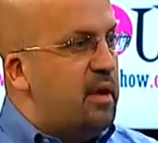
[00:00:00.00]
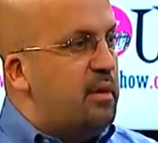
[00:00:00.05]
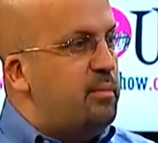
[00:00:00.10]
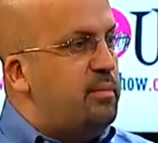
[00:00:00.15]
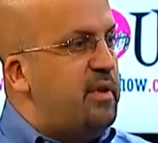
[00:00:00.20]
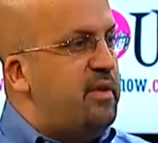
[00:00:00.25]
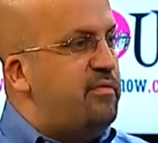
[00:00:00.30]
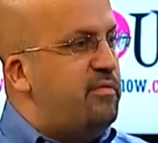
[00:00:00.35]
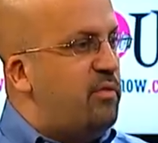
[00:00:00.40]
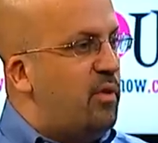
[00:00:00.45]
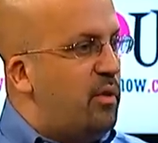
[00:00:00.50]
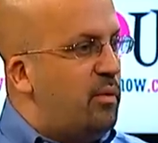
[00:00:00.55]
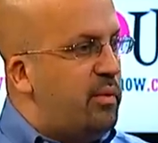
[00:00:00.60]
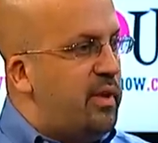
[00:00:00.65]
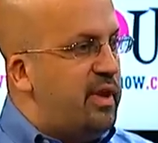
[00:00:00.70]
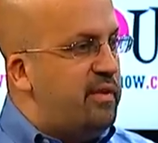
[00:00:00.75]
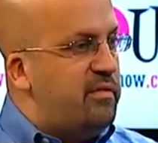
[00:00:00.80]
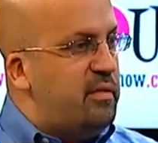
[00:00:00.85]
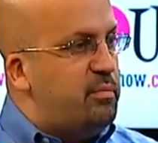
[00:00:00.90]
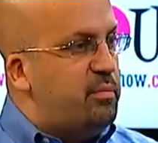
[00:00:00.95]
before
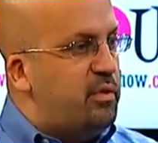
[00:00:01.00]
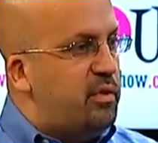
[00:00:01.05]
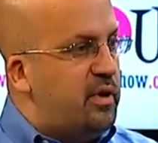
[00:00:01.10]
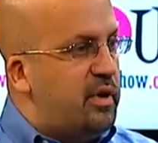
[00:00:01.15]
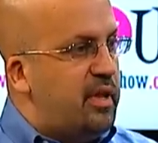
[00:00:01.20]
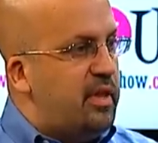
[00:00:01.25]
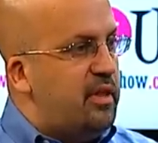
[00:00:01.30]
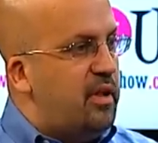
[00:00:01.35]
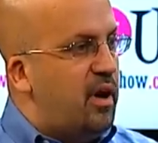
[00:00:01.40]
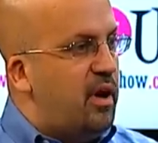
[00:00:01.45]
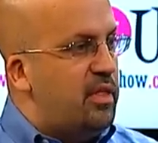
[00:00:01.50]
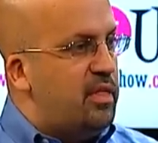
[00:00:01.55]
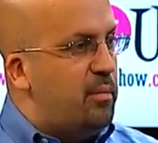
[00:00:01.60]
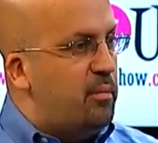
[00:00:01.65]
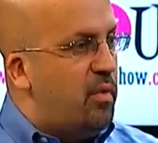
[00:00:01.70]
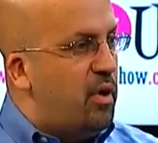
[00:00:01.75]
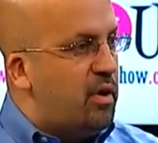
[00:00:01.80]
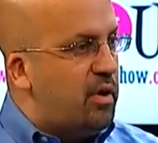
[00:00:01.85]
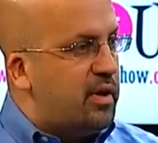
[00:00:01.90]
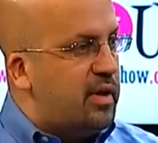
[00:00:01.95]
we even put it on the
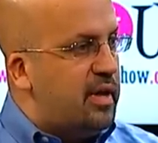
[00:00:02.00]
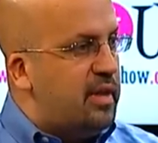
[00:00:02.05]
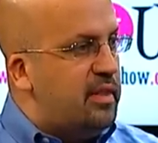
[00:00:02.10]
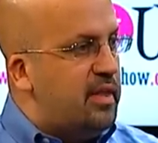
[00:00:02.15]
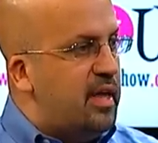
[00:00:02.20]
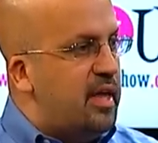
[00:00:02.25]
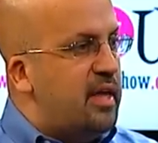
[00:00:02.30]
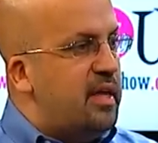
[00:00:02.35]
market.